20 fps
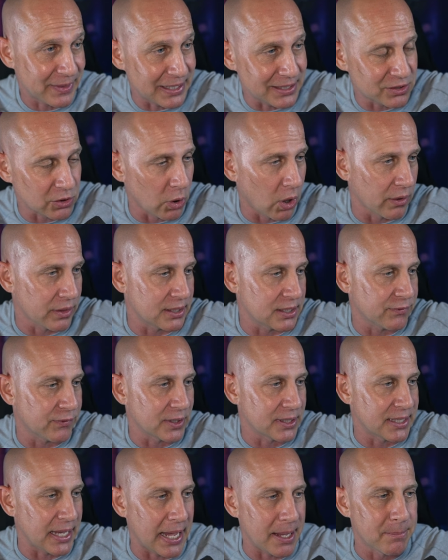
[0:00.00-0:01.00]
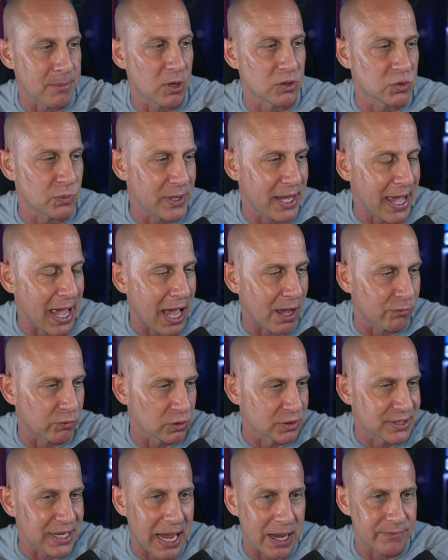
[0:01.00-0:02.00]
These are all the different game modes we have. We'll
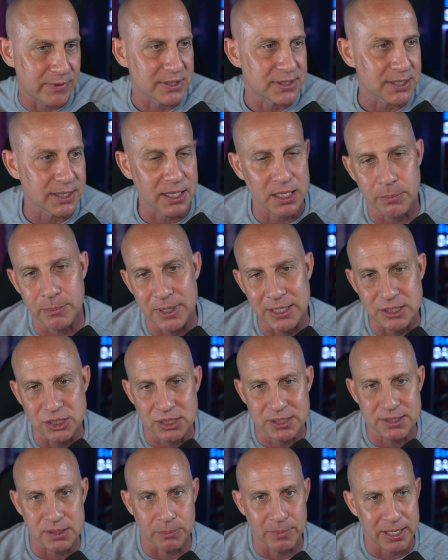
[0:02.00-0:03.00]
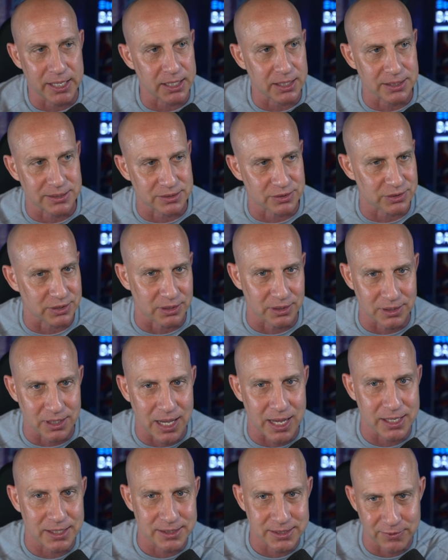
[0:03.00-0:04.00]
dive into them in just a minute because there's a
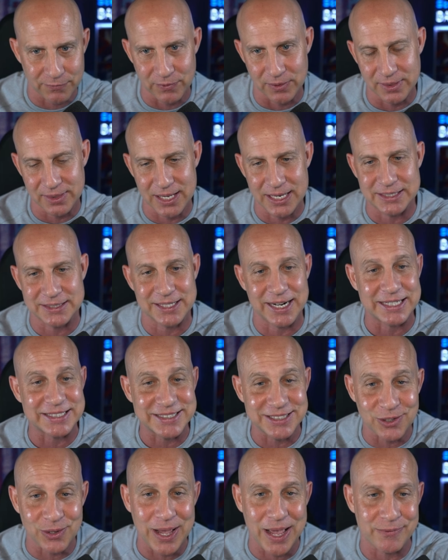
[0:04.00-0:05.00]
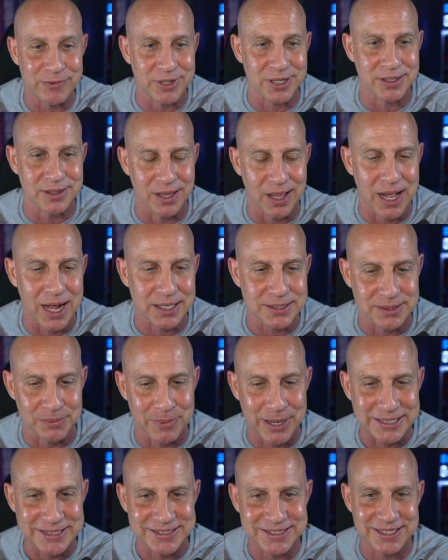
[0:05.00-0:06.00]
lot of different things that I still haven't unlocked in
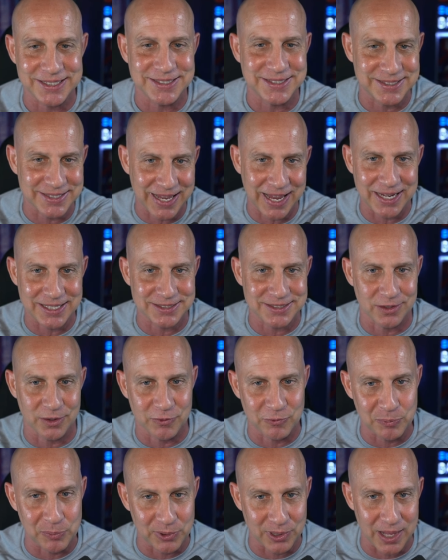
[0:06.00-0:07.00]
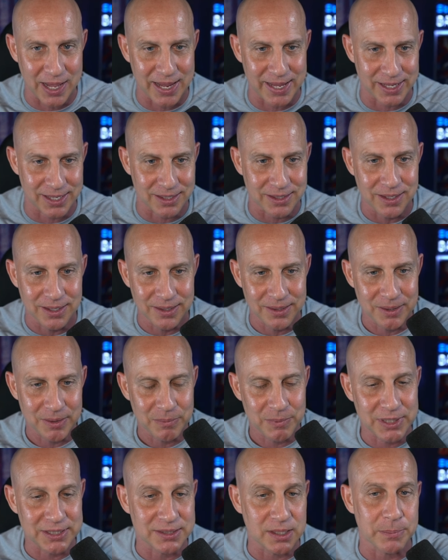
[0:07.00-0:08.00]
my six days of playing
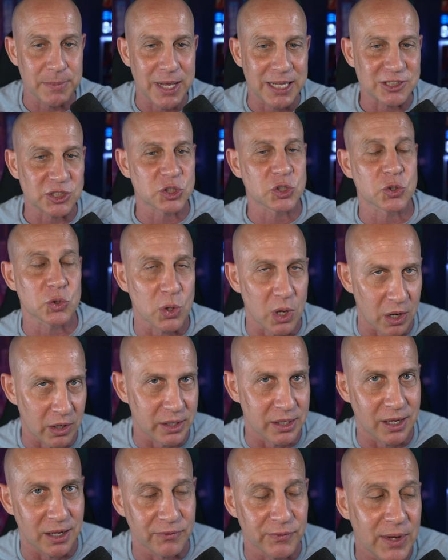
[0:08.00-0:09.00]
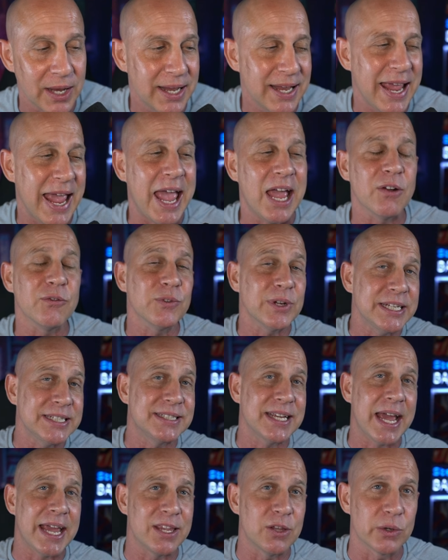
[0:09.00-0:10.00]
because I'm not strong enough every
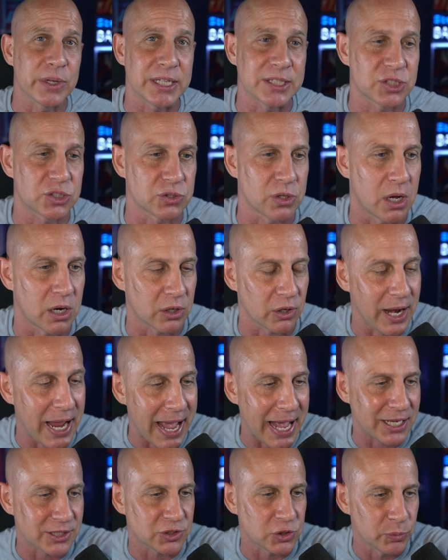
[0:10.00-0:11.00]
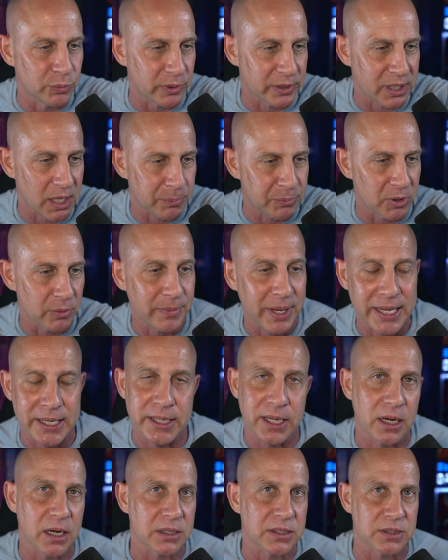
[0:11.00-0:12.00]
day you'll get stronger. As you bring up your main
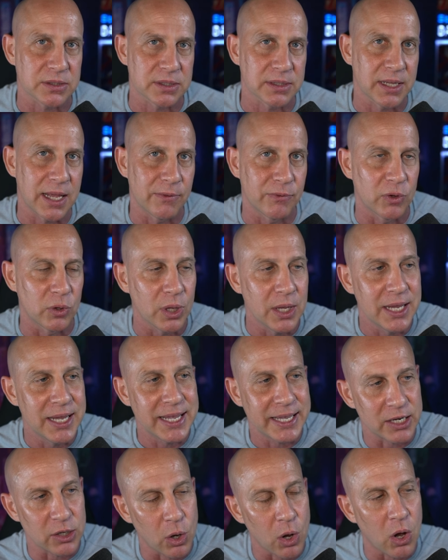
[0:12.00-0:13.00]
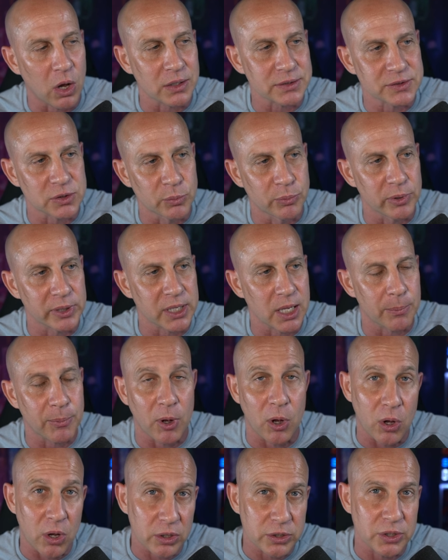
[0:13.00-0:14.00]
character's level, it'll also bring up
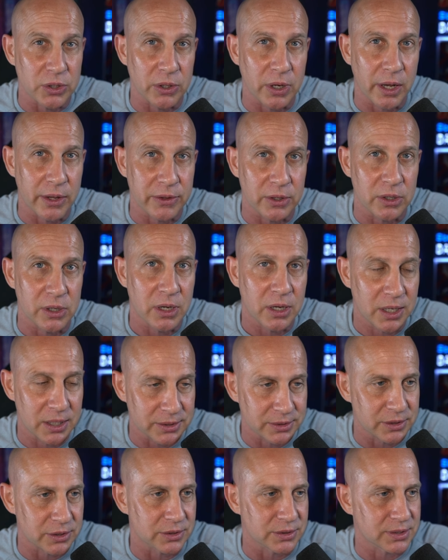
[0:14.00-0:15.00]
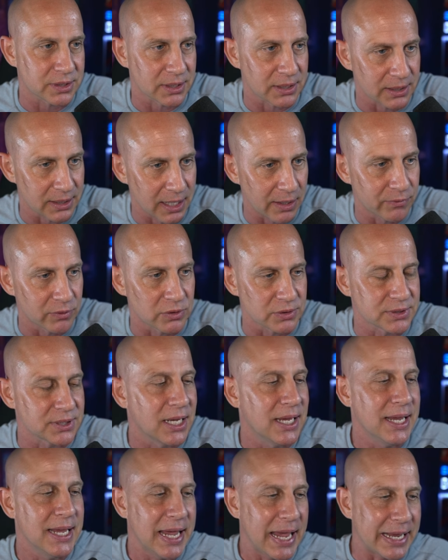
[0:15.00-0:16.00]
all your other hunters' levels,
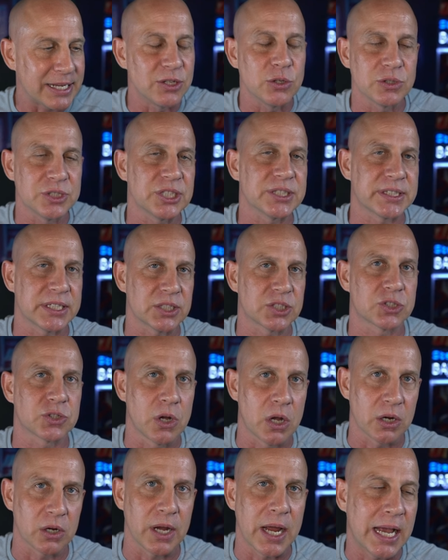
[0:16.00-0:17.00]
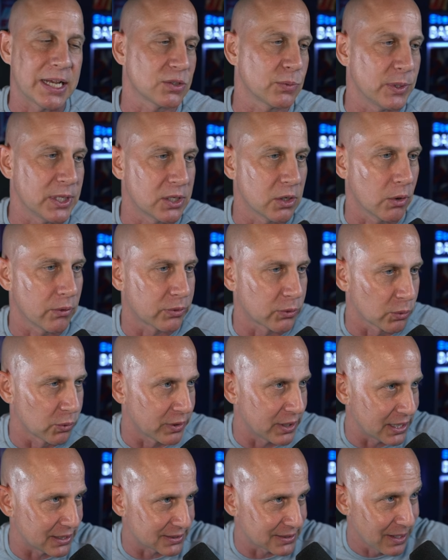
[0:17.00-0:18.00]
and you'll just get stronger as we go through
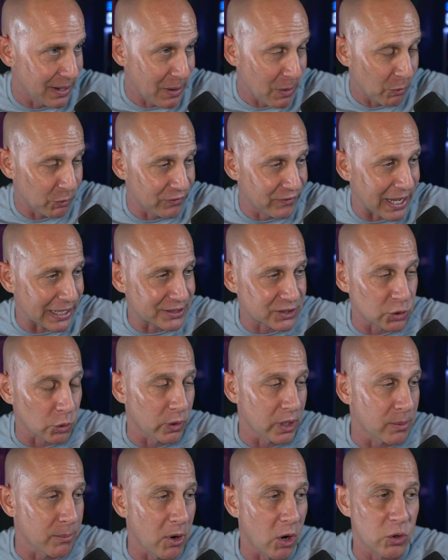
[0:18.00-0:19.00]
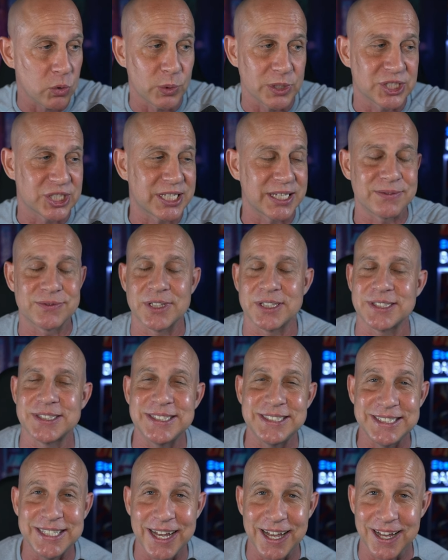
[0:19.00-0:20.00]
this. We've got story mode, which gives us
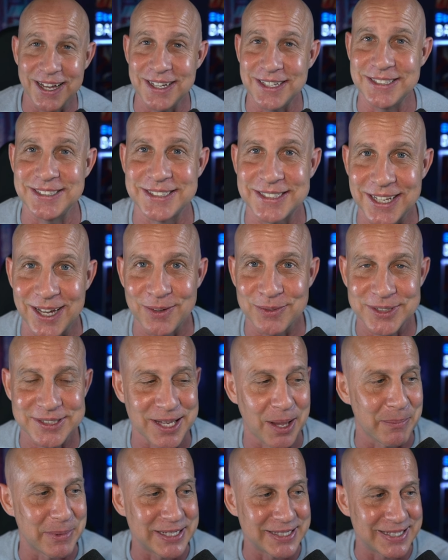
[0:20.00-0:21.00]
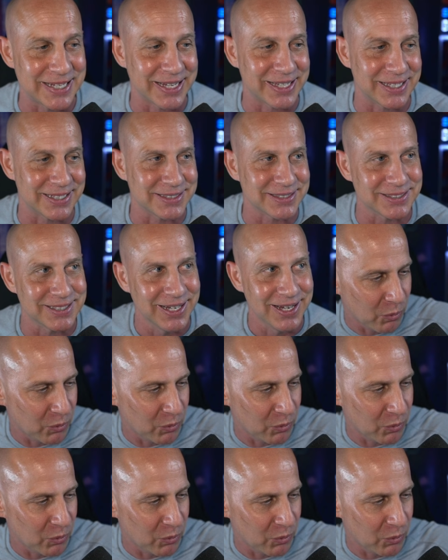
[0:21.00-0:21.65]
tons of summon tickets.